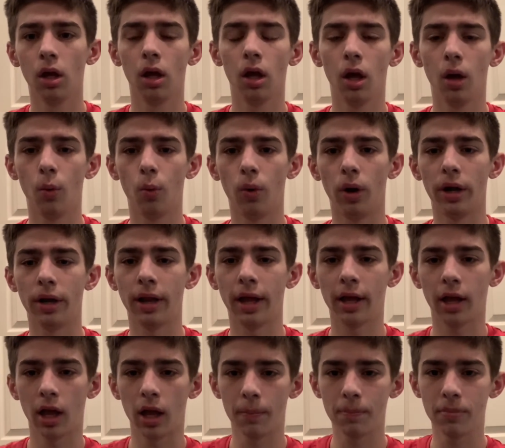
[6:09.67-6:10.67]
one
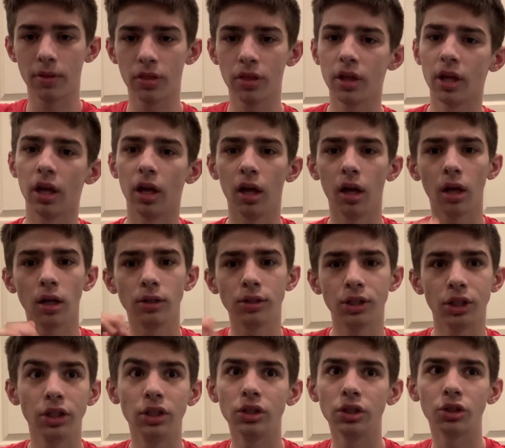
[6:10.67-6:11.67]
hanging up the thing, and she
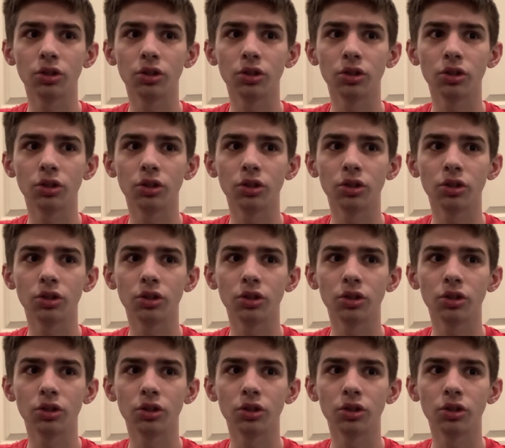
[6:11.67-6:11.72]
was just